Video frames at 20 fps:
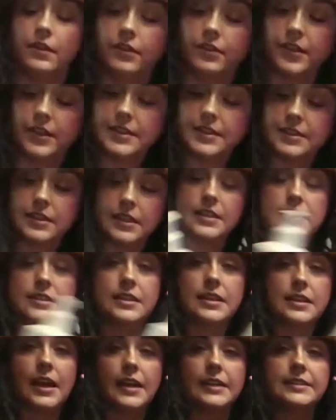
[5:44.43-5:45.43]
This is
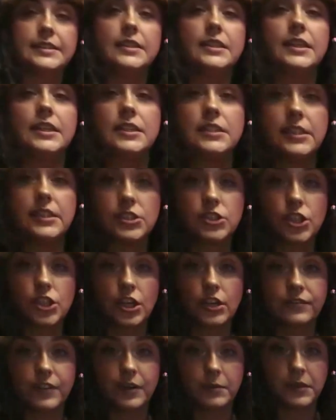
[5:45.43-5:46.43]
the Idyllic
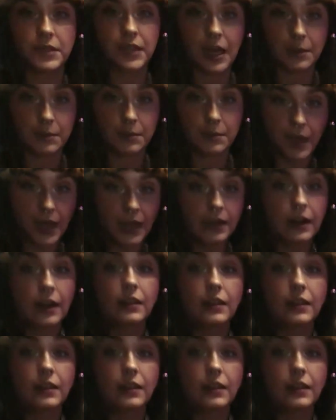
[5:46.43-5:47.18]
cleanser from Glymed.